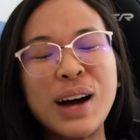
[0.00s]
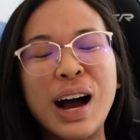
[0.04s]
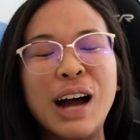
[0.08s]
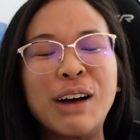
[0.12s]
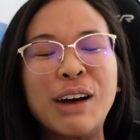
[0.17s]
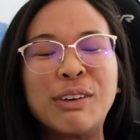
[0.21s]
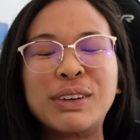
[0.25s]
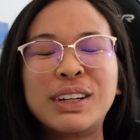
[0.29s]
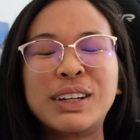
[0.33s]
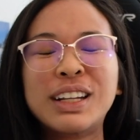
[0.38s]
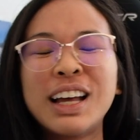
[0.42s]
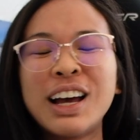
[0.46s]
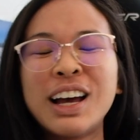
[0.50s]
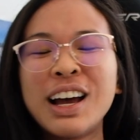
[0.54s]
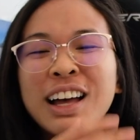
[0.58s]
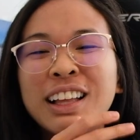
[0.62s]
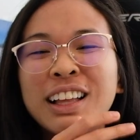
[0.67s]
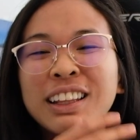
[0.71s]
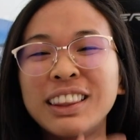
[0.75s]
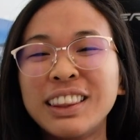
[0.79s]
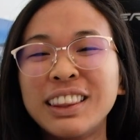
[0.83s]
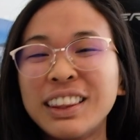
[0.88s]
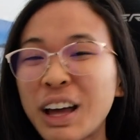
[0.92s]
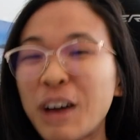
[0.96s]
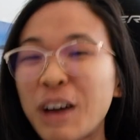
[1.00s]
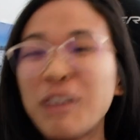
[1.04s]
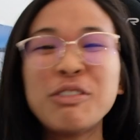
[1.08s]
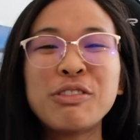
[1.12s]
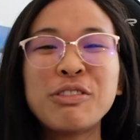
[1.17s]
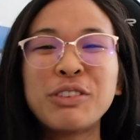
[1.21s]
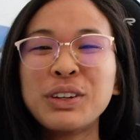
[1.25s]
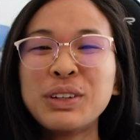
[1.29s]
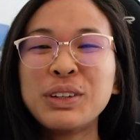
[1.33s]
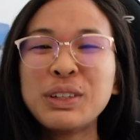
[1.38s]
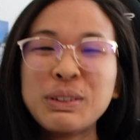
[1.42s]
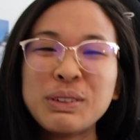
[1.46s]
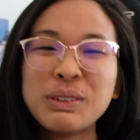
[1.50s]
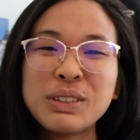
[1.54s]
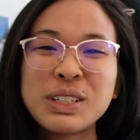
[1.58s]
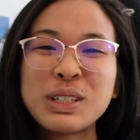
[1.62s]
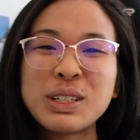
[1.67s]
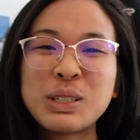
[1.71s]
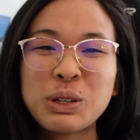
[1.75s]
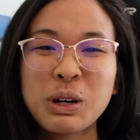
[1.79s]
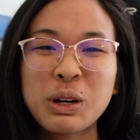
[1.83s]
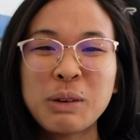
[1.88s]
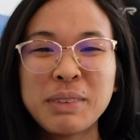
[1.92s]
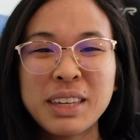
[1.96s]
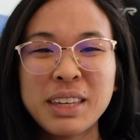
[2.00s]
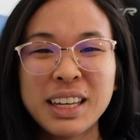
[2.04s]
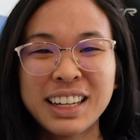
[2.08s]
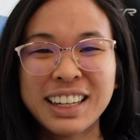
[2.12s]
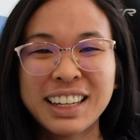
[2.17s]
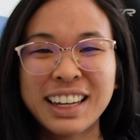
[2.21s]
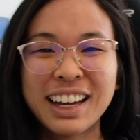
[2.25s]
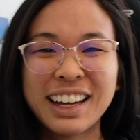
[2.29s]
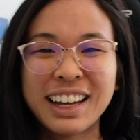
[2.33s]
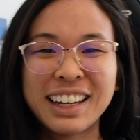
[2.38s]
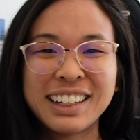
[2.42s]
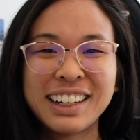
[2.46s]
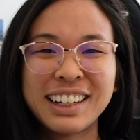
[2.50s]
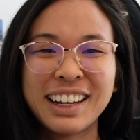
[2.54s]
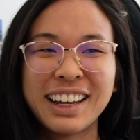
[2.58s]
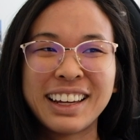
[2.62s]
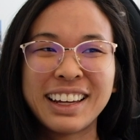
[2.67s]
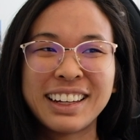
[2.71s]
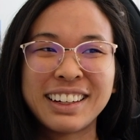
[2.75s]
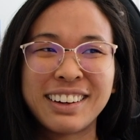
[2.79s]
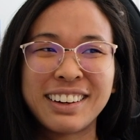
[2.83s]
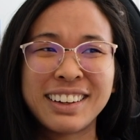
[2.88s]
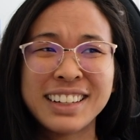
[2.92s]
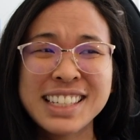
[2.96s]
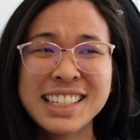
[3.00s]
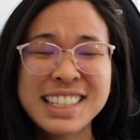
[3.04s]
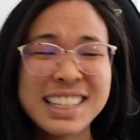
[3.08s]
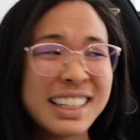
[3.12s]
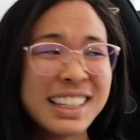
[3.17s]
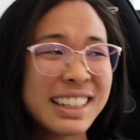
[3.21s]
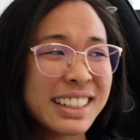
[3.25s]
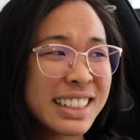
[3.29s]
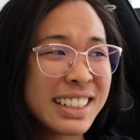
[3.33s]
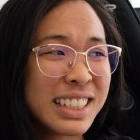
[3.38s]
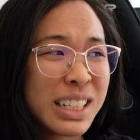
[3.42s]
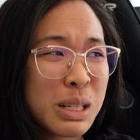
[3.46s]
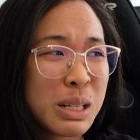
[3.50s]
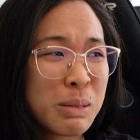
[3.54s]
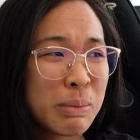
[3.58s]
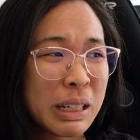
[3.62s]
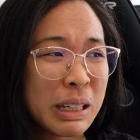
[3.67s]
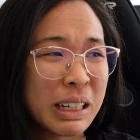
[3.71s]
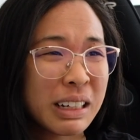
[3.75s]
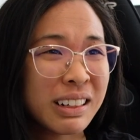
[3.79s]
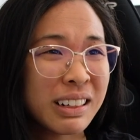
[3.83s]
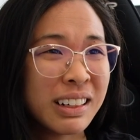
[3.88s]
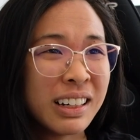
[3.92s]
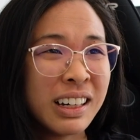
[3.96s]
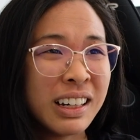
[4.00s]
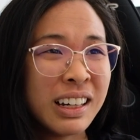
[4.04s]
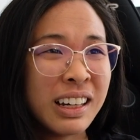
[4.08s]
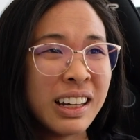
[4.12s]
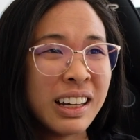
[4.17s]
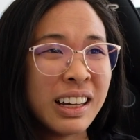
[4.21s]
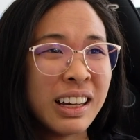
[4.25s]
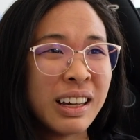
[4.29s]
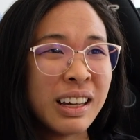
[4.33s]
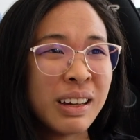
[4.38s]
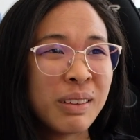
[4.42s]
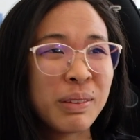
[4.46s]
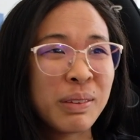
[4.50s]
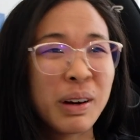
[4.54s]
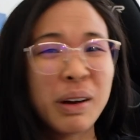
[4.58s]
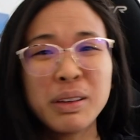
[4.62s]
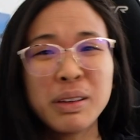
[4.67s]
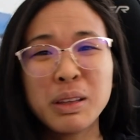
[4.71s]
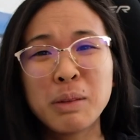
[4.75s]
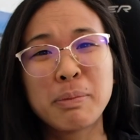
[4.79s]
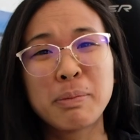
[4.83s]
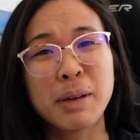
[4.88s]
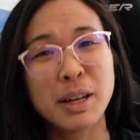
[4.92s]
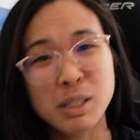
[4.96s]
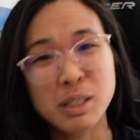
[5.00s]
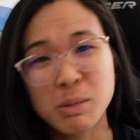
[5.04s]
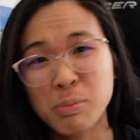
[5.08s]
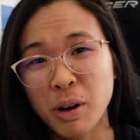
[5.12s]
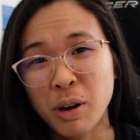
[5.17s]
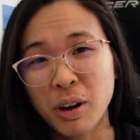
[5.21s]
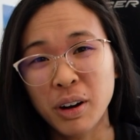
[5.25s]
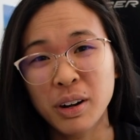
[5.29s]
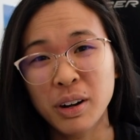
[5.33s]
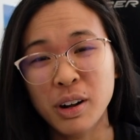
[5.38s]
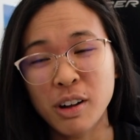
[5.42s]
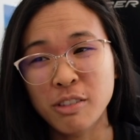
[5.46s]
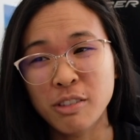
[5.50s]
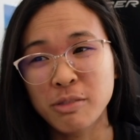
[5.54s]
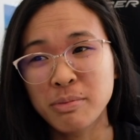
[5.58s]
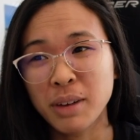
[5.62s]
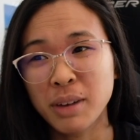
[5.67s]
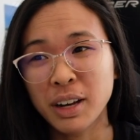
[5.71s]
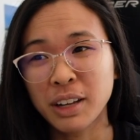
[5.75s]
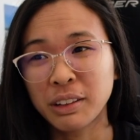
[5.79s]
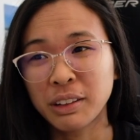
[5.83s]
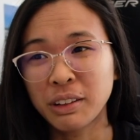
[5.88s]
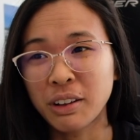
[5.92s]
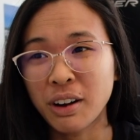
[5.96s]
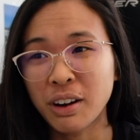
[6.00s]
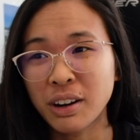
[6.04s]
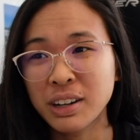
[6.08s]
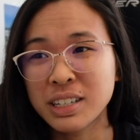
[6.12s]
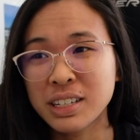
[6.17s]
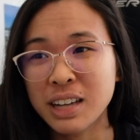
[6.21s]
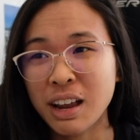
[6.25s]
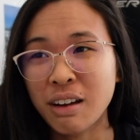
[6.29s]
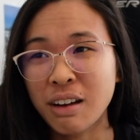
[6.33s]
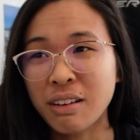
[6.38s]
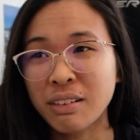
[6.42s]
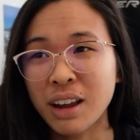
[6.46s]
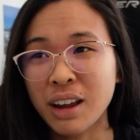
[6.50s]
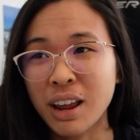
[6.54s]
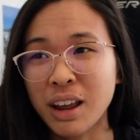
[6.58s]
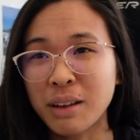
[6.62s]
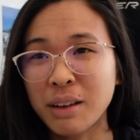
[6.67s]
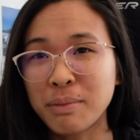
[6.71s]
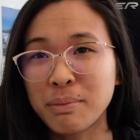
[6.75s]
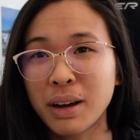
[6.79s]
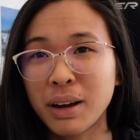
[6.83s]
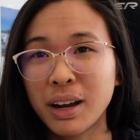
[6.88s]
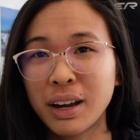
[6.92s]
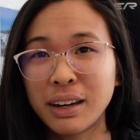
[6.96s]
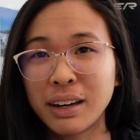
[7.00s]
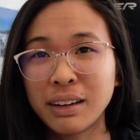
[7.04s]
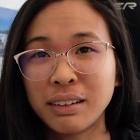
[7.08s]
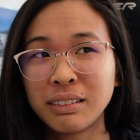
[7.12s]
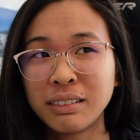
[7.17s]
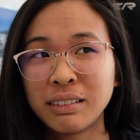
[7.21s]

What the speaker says: I would love for you to join me again, and honestly, this has been probably the best part of my lockdown and my